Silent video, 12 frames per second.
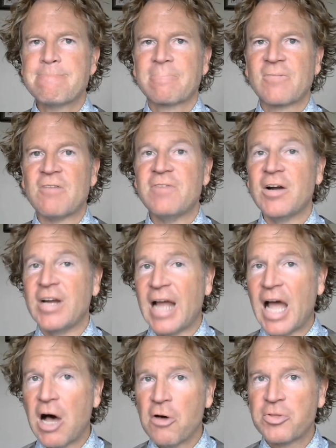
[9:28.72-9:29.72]
very
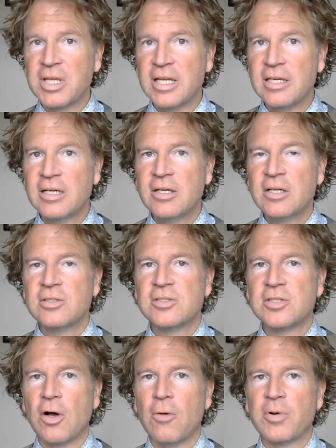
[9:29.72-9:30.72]
healthy.
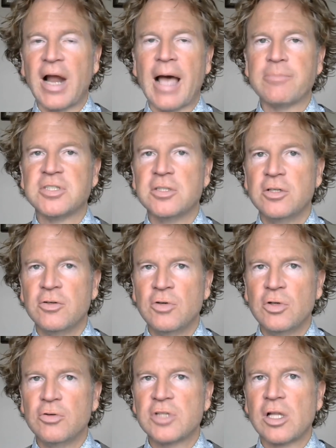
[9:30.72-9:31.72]
So perhaps you
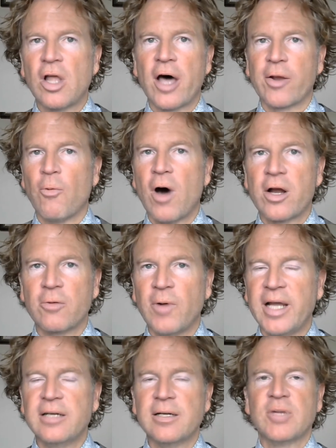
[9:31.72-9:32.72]
lose a lot of water
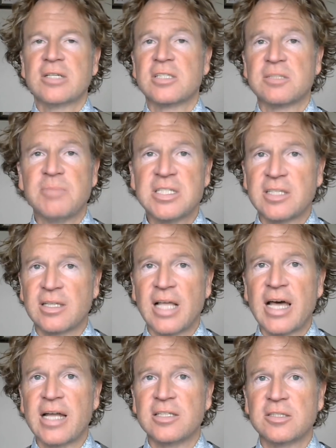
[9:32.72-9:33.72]
weight, and I'm not dismissing
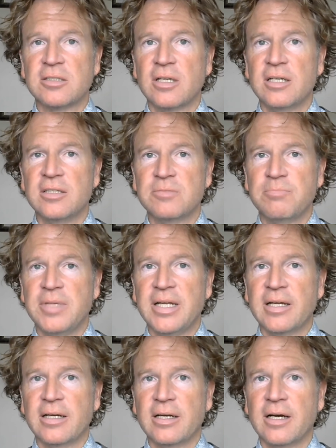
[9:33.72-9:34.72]
that as
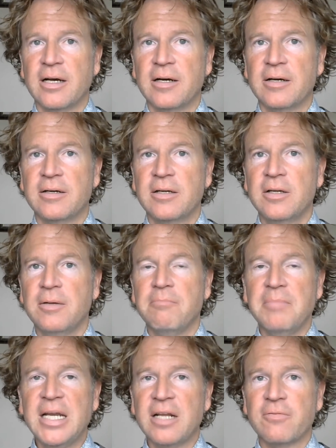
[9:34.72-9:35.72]
being
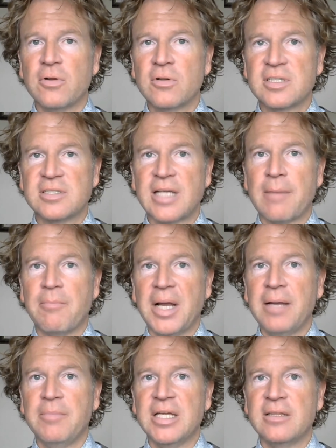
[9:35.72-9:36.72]
meaningful, because that
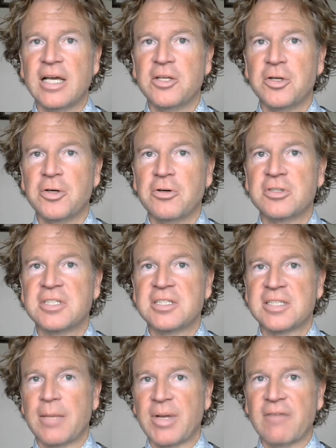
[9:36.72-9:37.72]
may mean that your
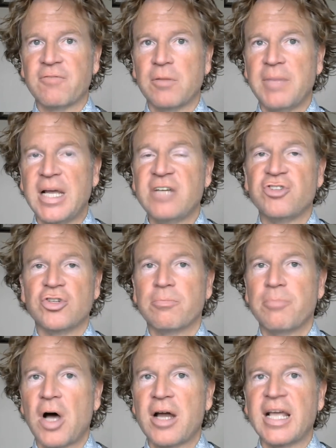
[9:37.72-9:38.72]
systemic inflammation, your
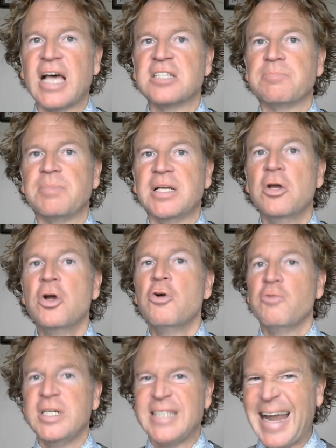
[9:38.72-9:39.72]
body has been
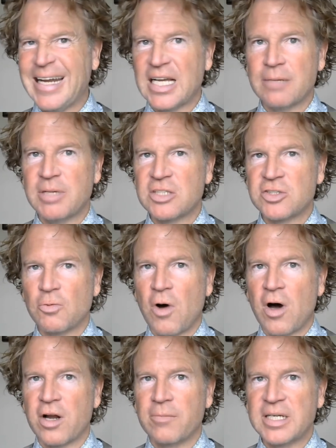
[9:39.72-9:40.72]
retaining a bunch of
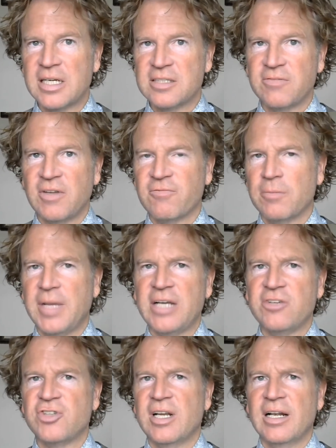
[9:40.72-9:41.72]
water because of
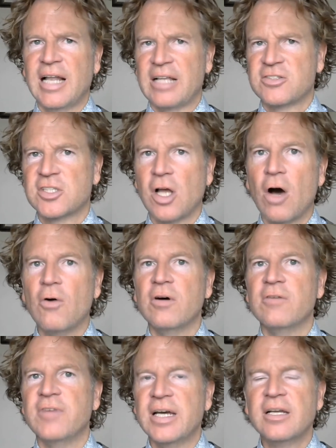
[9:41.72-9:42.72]
inflammation and lets go
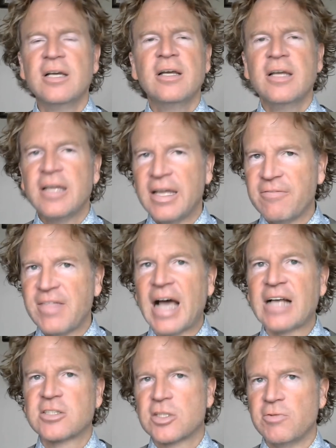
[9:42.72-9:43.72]
of it. If
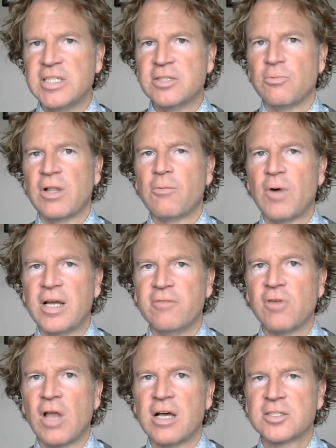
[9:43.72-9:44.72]
that's the reason why
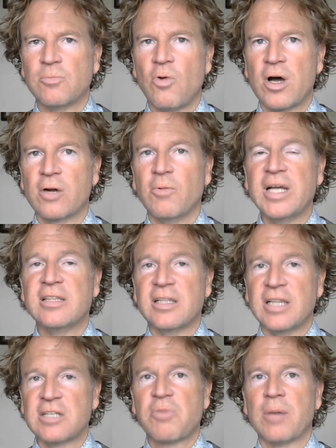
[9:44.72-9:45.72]
you've lost some water weight, then
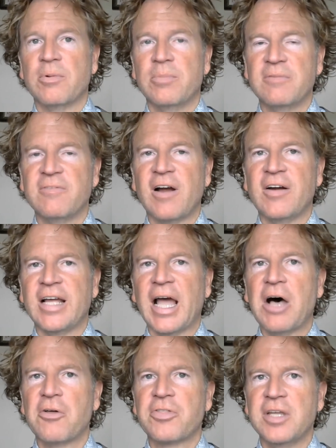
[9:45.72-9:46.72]
that's probably very
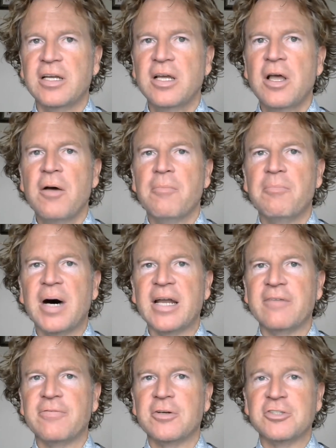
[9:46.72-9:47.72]
healthy. But
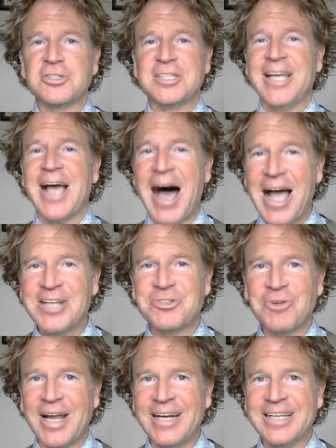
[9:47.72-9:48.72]
if you're just
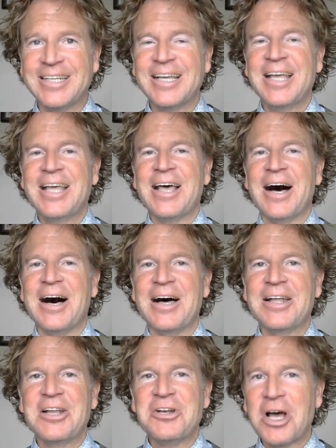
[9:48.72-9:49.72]
dehydrated,
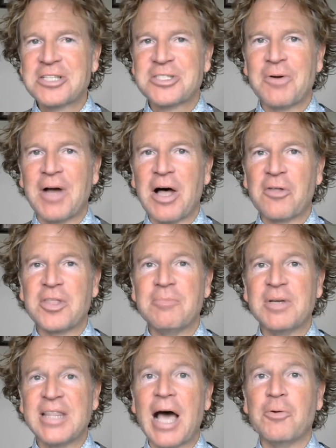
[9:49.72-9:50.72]
not so healthy,
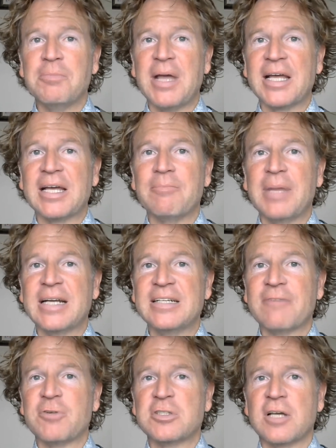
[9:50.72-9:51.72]
but that would make a big
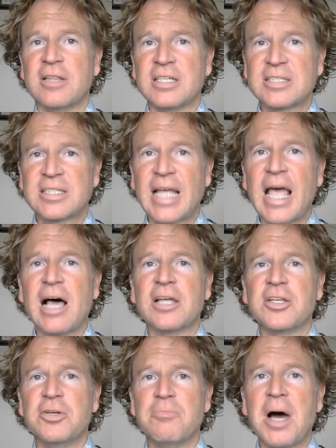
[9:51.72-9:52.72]
difference on the scale,
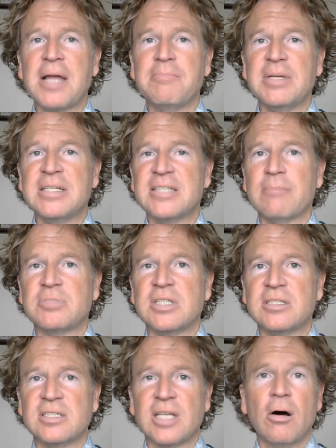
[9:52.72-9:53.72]
and you might be
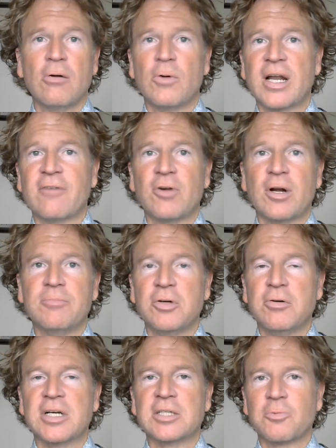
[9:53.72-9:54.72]
tempted to say, oh, whatever I'm
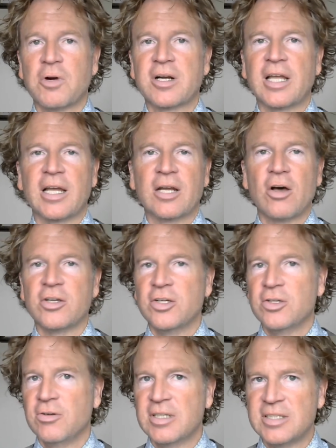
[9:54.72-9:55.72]
doing is working, and all you're
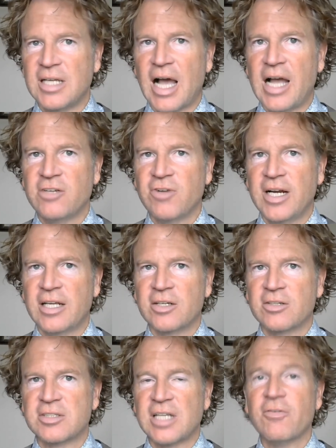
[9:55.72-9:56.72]
doing is dehydrating
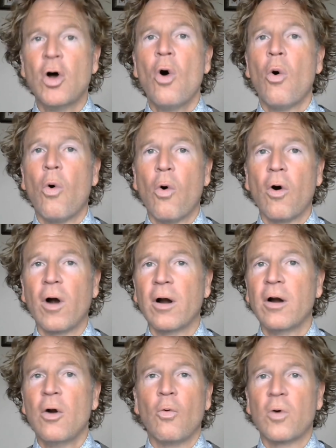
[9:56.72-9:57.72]
yourself,
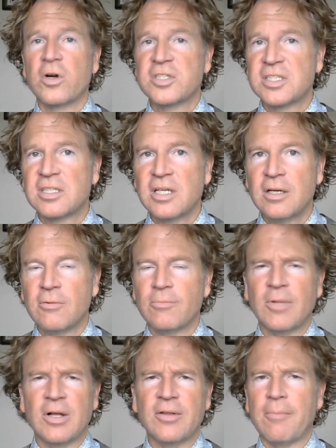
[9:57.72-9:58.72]
or worse,
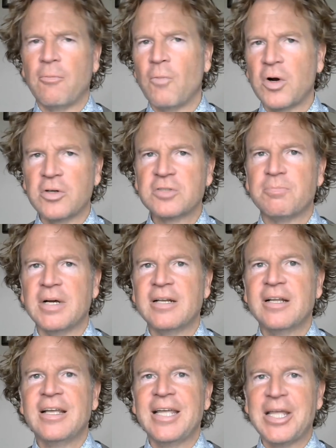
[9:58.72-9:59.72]
well, not worse, but
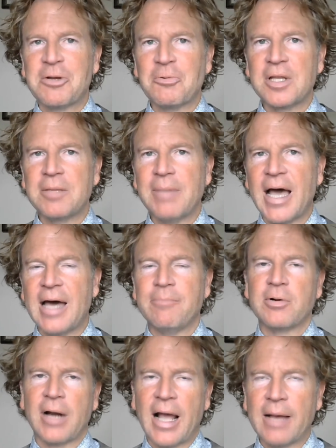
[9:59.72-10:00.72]
equally bad
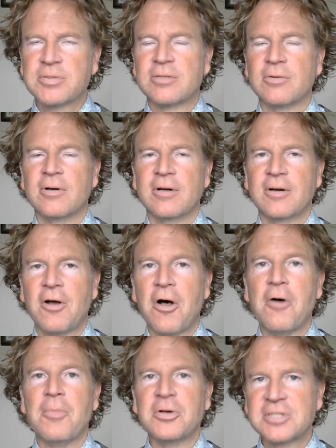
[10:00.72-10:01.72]
perhaps, or
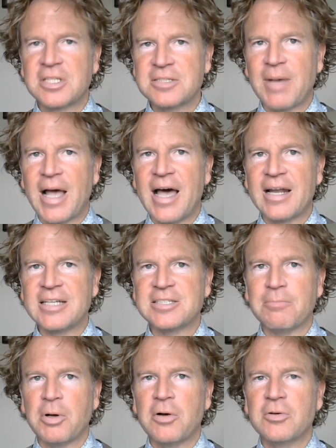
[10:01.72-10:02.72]
almost as bad, I
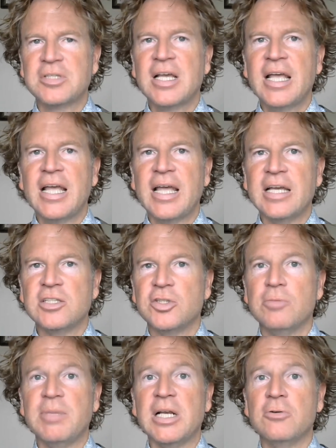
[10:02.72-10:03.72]
suppose, is
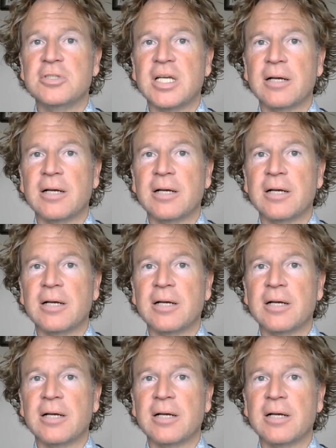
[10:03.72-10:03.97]
you'd be losing